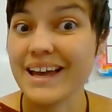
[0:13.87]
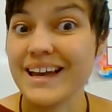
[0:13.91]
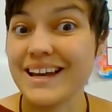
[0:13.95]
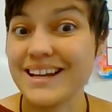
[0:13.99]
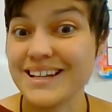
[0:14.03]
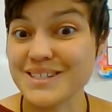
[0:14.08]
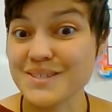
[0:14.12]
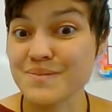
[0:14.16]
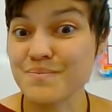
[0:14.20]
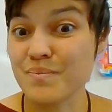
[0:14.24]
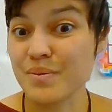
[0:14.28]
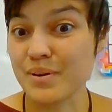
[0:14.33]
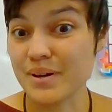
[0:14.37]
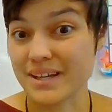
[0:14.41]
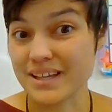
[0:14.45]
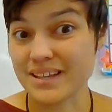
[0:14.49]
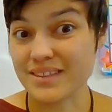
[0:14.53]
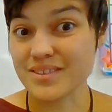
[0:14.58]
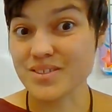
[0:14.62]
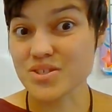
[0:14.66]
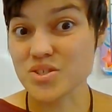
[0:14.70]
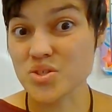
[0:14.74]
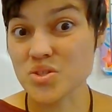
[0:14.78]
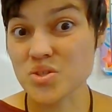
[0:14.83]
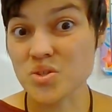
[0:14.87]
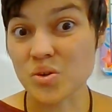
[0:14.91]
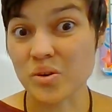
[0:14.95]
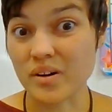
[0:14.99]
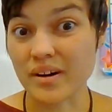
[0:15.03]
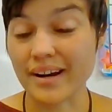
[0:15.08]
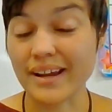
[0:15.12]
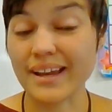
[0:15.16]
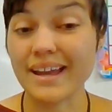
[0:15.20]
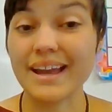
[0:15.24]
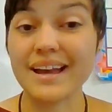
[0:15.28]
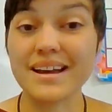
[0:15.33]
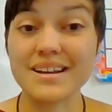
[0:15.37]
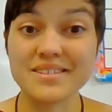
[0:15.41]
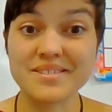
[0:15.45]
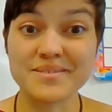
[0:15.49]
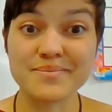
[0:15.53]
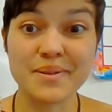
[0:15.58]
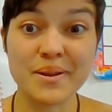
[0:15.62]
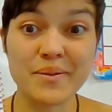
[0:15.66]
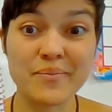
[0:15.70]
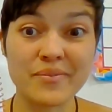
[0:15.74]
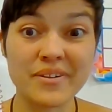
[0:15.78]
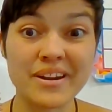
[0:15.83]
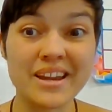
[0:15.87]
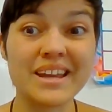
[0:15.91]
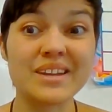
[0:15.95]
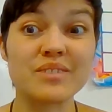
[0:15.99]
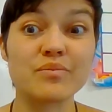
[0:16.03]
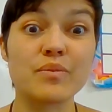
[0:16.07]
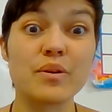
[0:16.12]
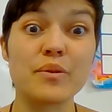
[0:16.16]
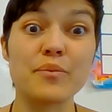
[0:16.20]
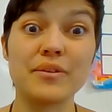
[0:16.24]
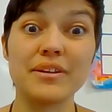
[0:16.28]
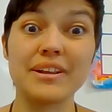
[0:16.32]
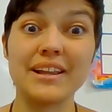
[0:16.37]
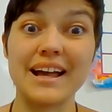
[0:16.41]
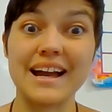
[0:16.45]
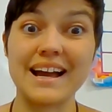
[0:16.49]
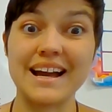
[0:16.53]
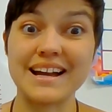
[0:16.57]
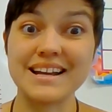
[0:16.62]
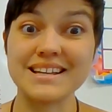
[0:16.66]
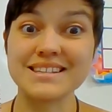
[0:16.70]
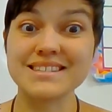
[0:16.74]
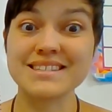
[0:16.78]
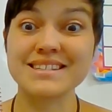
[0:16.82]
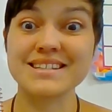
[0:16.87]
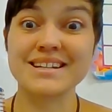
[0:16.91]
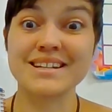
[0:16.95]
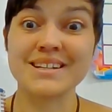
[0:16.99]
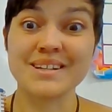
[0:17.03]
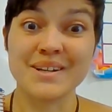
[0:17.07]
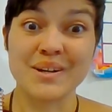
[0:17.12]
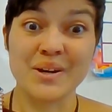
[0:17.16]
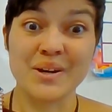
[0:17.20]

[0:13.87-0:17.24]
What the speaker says: has put in the story. As we read, we will ask